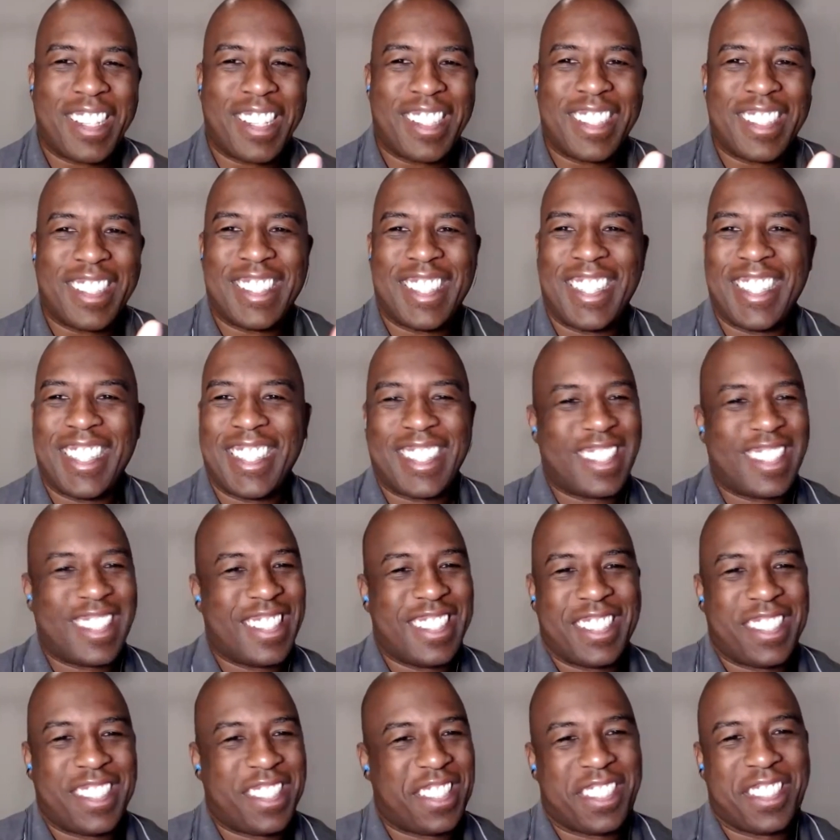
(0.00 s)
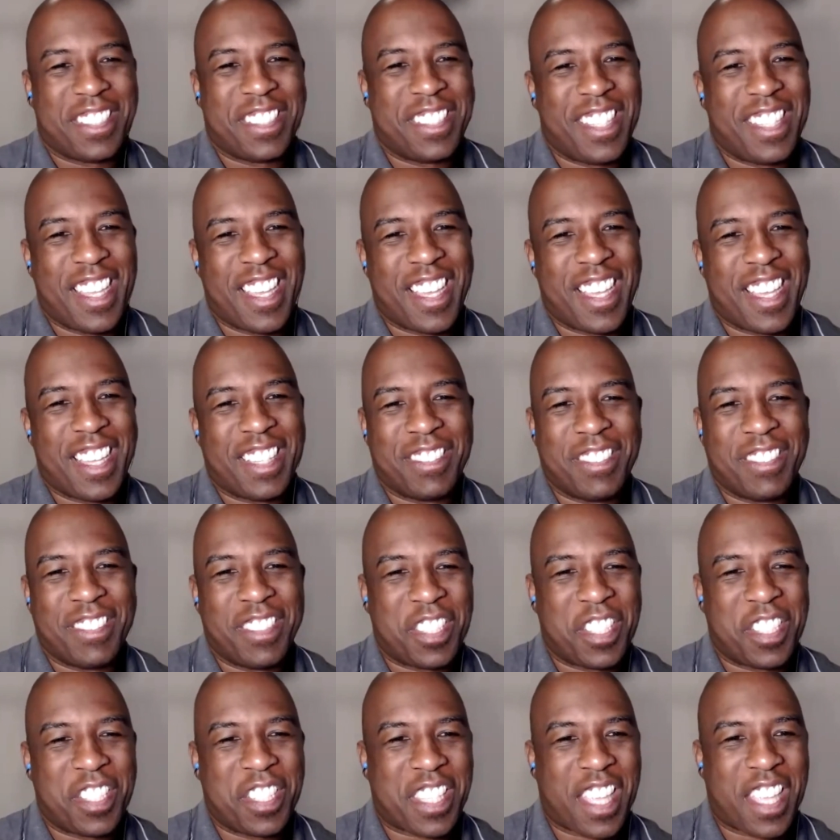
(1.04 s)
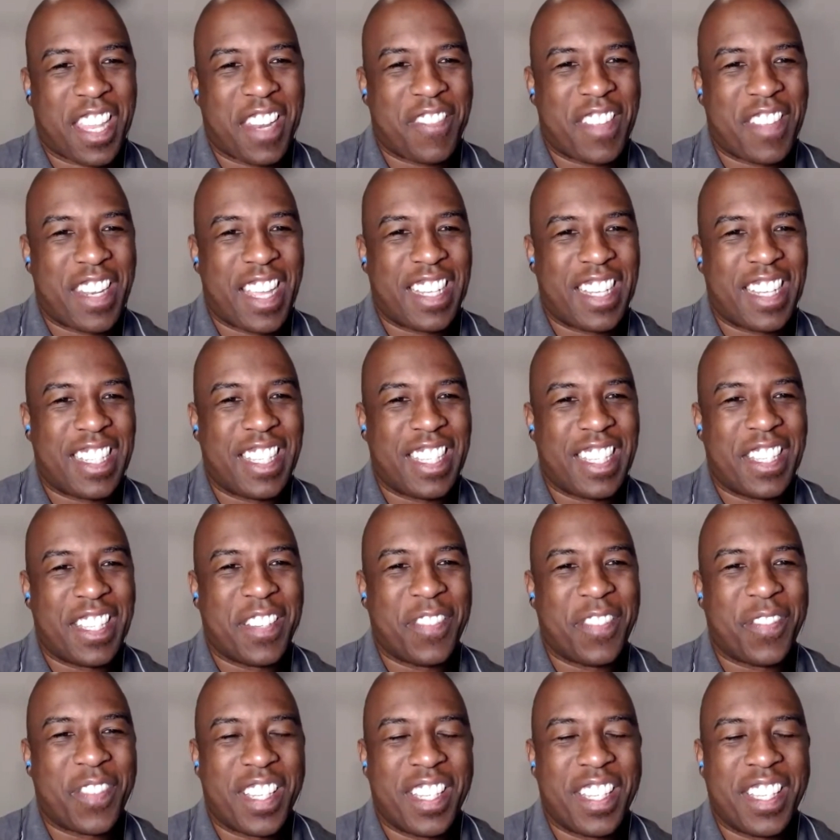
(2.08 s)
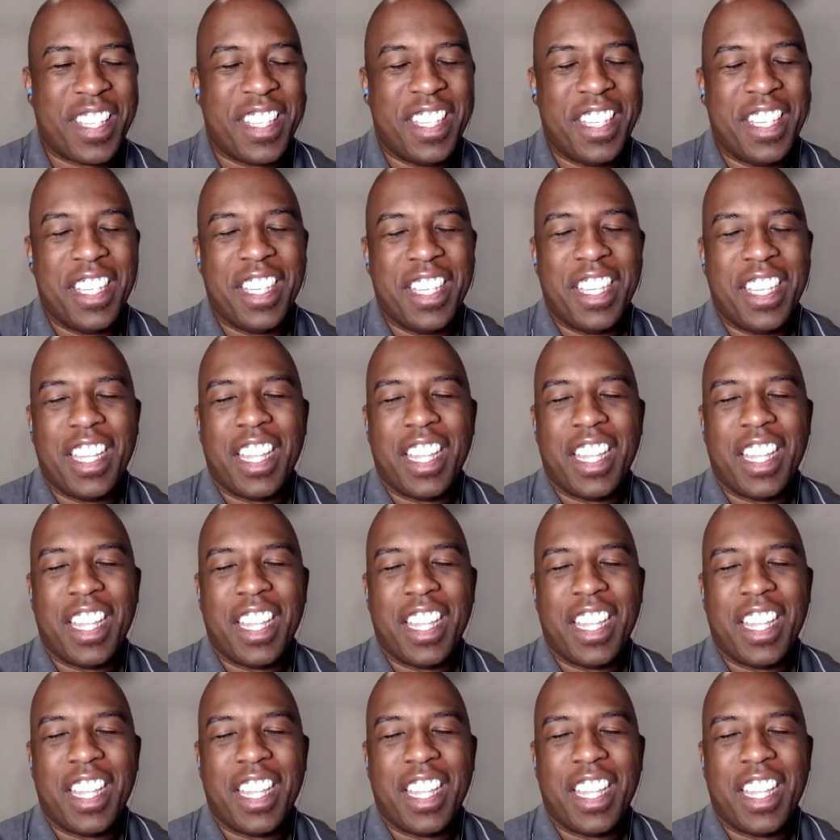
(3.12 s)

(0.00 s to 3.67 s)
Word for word: right? And like, right. It's just right. Kind of an idea. But